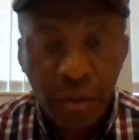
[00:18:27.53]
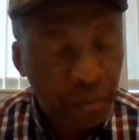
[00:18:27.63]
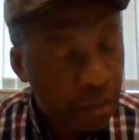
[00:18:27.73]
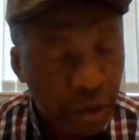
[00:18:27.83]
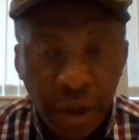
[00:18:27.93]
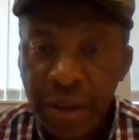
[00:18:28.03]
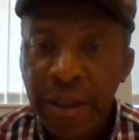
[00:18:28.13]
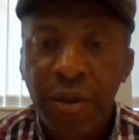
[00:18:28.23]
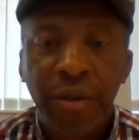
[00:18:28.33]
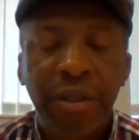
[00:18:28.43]
trust
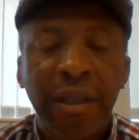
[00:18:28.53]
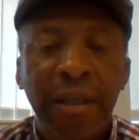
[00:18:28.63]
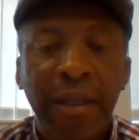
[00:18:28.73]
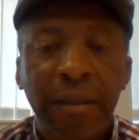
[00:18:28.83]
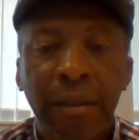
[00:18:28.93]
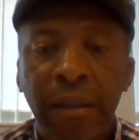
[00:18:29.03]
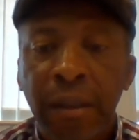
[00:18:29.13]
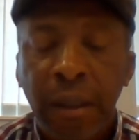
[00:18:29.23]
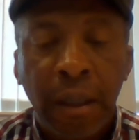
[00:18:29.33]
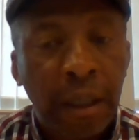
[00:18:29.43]
that you're staying healthy
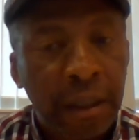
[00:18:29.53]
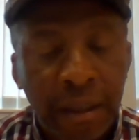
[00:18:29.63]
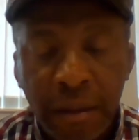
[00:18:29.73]
and